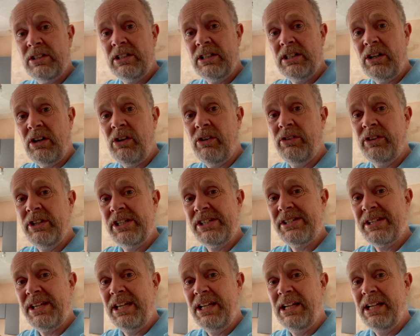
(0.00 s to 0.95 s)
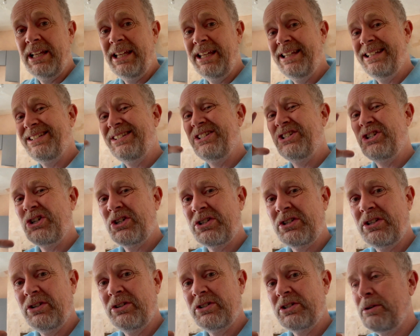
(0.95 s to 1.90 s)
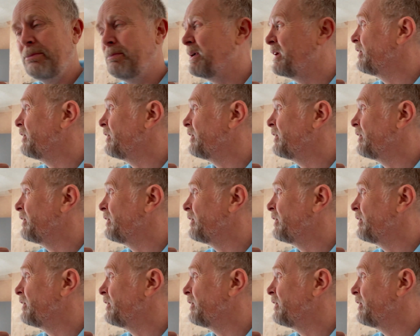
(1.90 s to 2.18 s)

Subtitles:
on the ceiling just looks a bit